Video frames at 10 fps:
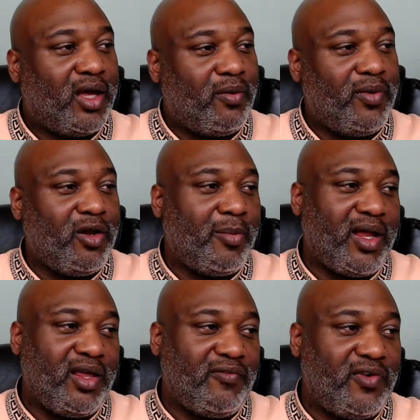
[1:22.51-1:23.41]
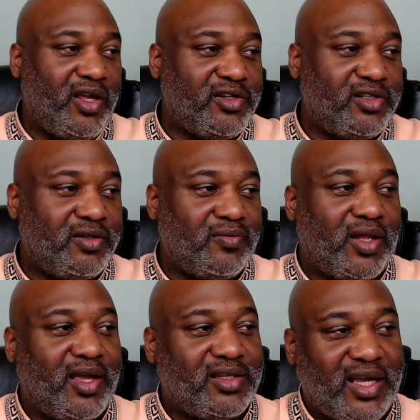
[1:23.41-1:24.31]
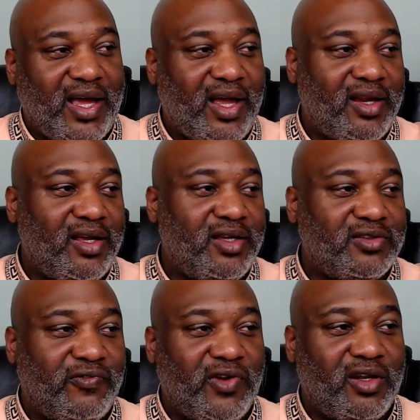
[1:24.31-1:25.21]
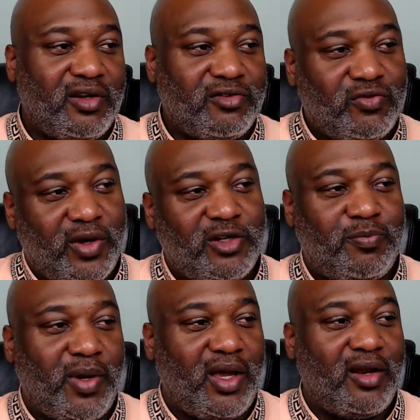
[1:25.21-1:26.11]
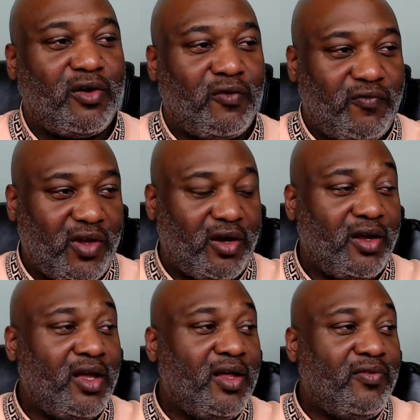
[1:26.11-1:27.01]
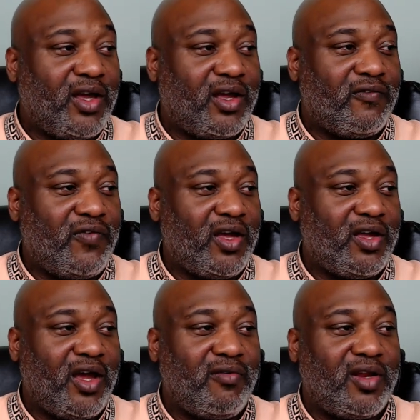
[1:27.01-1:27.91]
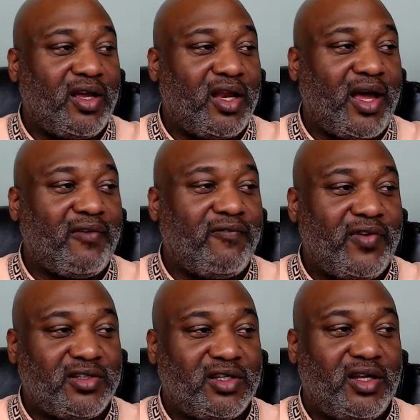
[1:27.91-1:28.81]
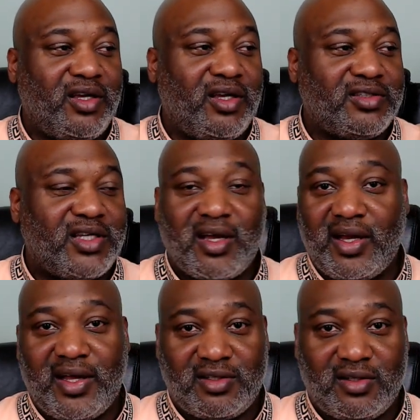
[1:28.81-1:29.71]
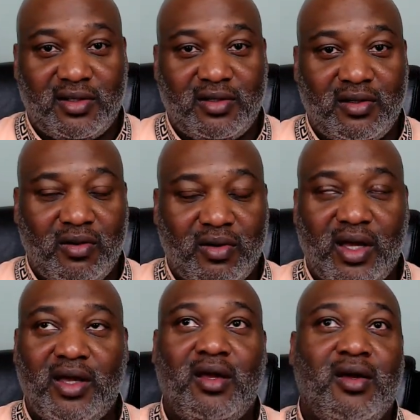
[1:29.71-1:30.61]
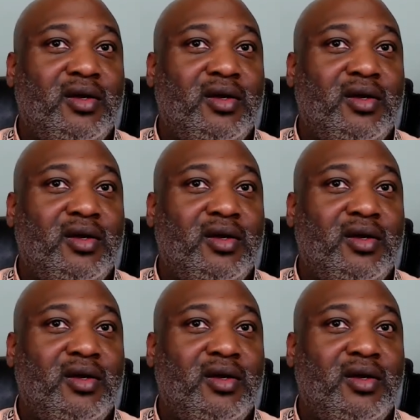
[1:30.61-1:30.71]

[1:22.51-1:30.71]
And we know by definition, anxiety is a feeling of stress, panic, or fear that can affect your everyday life physically and psychologically, okay?